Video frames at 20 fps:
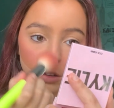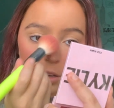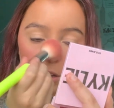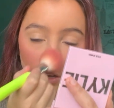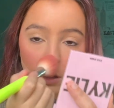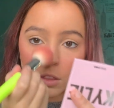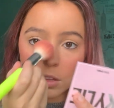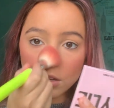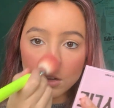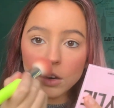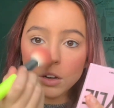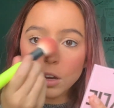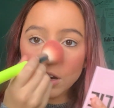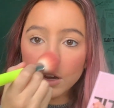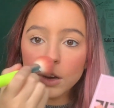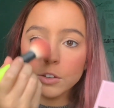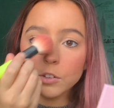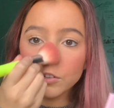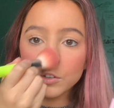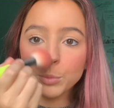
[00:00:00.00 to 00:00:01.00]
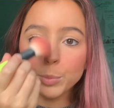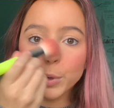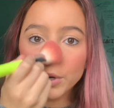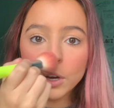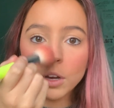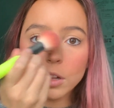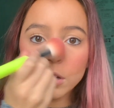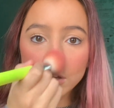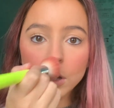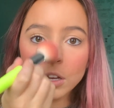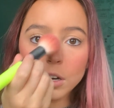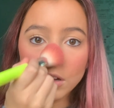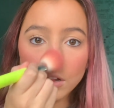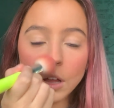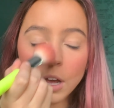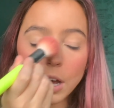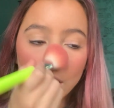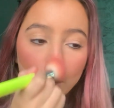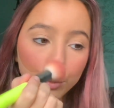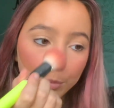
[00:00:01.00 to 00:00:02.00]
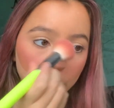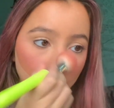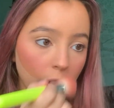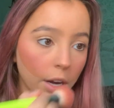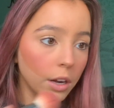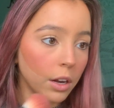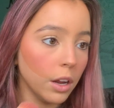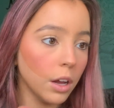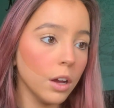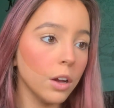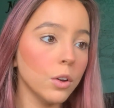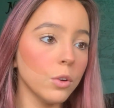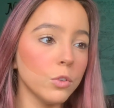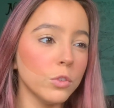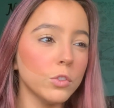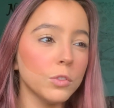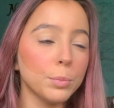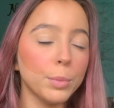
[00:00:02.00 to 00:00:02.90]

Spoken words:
And then I do put a little on my nose,